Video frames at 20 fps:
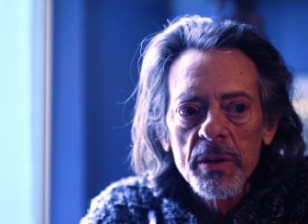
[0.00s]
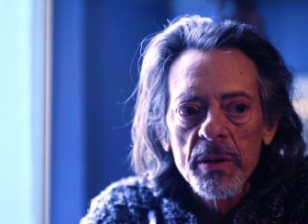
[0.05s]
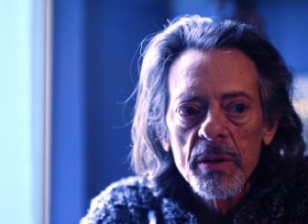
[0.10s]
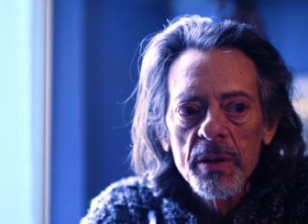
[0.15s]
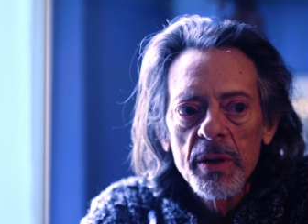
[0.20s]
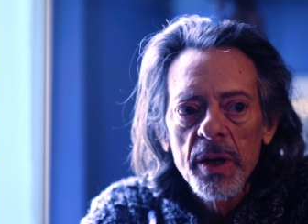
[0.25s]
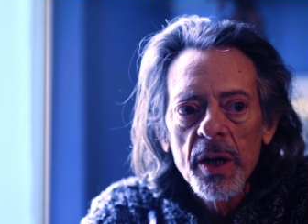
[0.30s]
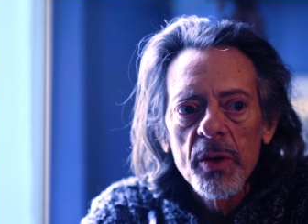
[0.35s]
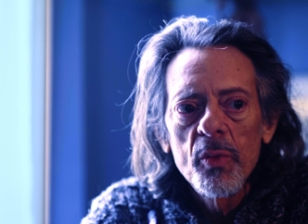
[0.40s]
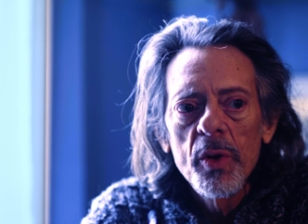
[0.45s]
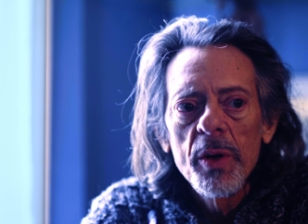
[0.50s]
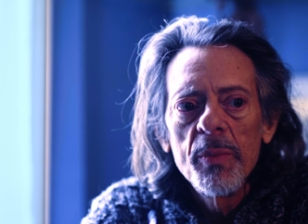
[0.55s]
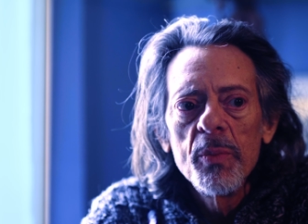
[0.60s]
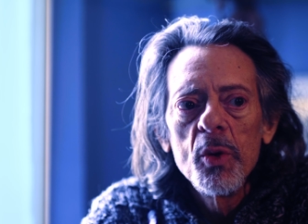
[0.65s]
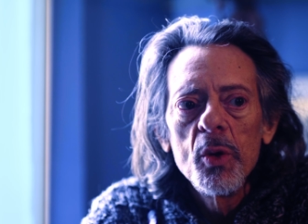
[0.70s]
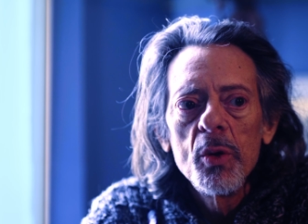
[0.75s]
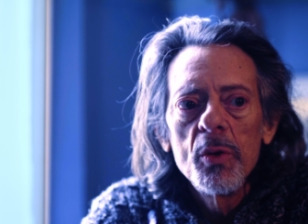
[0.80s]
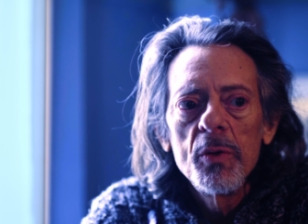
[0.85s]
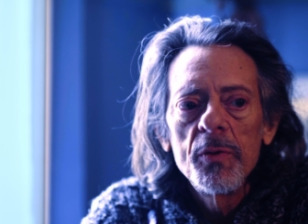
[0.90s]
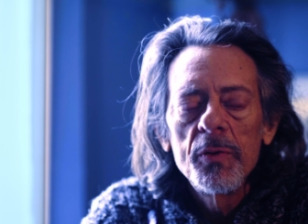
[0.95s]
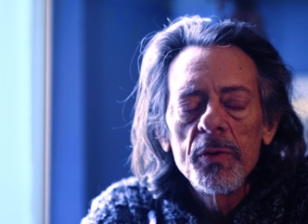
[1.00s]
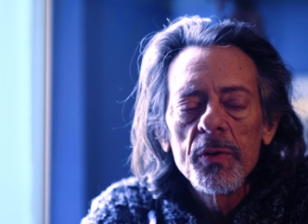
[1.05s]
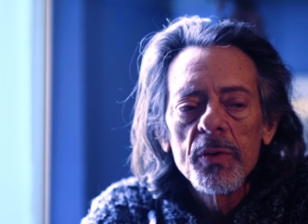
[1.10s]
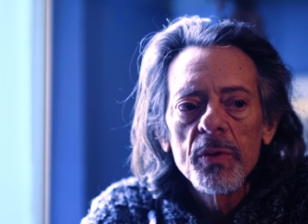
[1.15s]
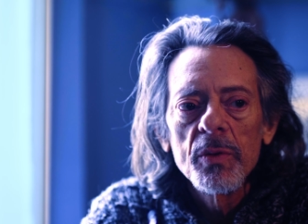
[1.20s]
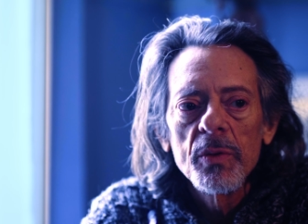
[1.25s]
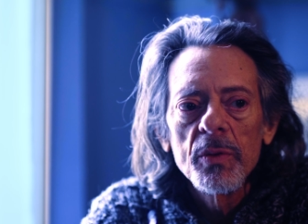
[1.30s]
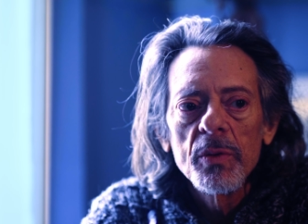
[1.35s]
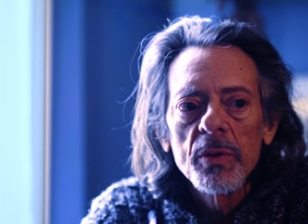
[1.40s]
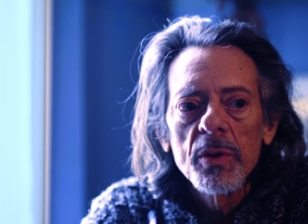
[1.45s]
Then we move
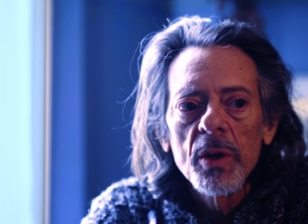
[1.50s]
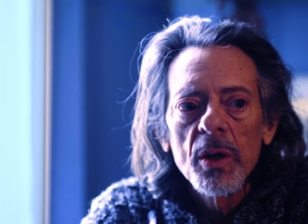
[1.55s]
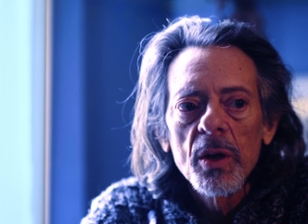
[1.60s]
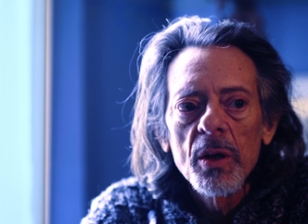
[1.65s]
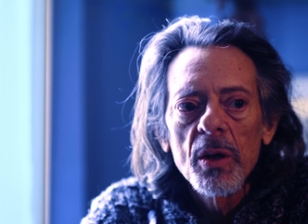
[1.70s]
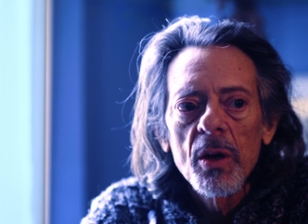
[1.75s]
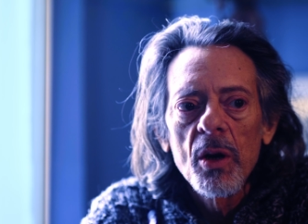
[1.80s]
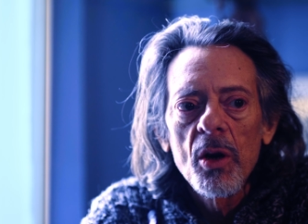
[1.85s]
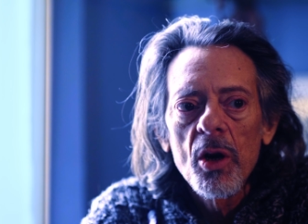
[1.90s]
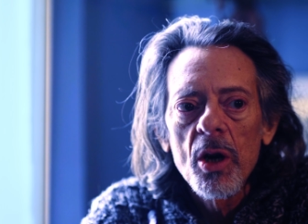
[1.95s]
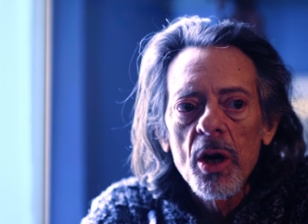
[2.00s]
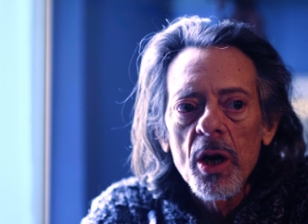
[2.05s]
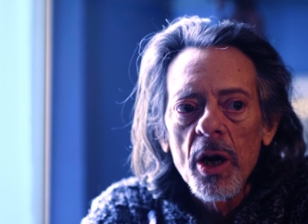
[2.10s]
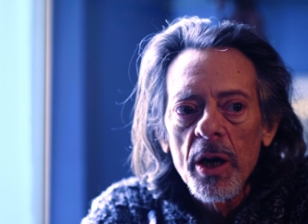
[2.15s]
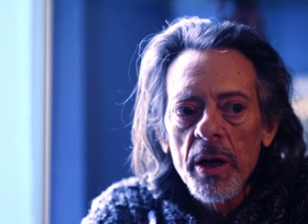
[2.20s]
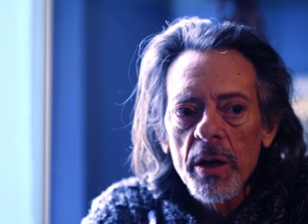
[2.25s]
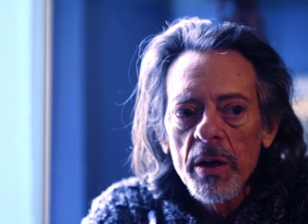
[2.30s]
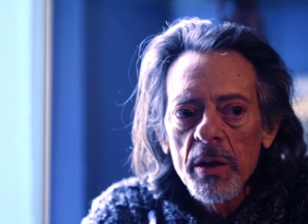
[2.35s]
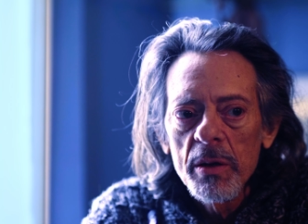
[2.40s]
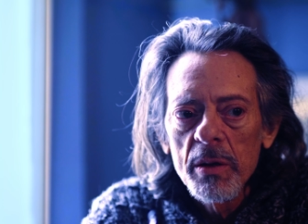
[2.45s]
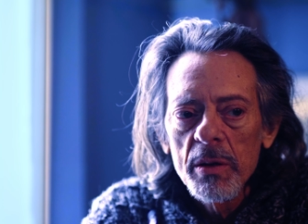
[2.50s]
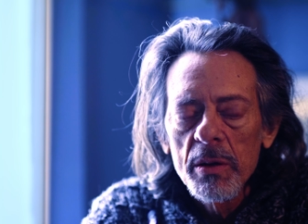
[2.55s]
on,